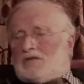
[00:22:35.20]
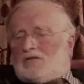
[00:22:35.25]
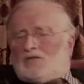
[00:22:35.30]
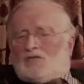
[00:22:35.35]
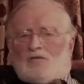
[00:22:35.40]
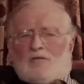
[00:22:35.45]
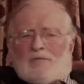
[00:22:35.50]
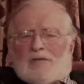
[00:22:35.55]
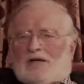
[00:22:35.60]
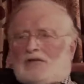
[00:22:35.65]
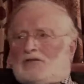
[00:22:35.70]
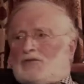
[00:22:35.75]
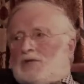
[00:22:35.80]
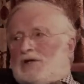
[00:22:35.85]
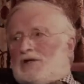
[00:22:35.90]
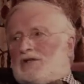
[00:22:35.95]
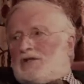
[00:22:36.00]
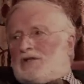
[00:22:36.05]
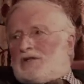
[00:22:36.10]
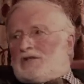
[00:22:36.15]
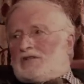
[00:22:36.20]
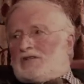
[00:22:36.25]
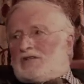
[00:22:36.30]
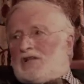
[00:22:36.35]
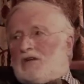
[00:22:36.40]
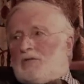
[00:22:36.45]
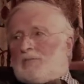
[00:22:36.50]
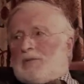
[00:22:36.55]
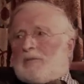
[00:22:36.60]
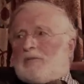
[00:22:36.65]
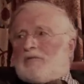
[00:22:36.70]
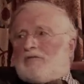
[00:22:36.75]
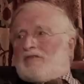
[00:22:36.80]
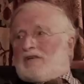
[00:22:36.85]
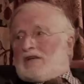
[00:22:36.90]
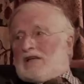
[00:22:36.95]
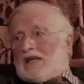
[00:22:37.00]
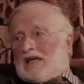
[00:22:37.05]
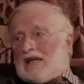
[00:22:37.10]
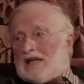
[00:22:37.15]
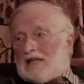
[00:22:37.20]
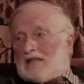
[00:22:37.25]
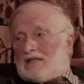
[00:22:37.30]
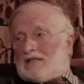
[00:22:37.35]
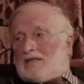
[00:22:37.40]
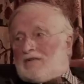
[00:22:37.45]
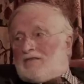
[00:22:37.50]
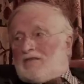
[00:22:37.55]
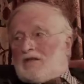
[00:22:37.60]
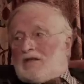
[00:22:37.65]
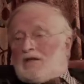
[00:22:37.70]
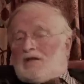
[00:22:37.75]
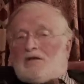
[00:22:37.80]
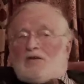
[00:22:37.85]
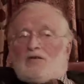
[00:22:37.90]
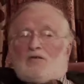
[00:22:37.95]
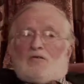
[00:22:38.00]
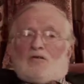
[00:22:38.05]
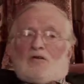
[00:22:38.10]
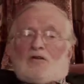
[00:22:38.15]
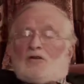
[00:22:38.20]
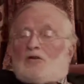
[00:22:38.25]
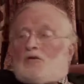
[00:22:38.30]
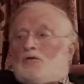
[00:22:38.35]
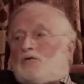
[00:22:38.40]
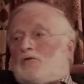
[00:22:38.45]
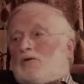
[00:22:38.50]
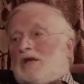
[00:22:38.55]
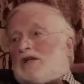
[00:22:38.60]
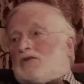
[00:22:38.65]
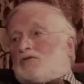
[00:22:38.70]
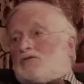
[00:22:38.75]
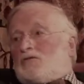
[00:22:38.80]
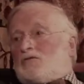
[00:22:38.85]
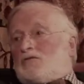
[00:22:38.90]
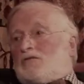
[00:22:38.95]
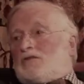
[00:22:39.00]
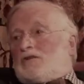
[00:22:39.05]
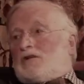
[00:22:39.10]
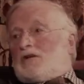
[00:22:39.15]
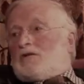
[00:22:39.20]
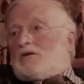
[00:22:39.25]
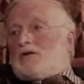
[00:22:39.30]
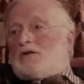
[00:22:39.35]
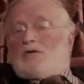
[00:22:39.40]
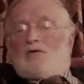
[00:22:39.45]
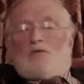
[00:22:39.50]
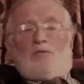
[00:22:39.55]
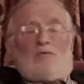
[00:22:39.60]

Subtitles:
there's sort of about 20 years cycle. People forget. You know, your grandchildren don't know who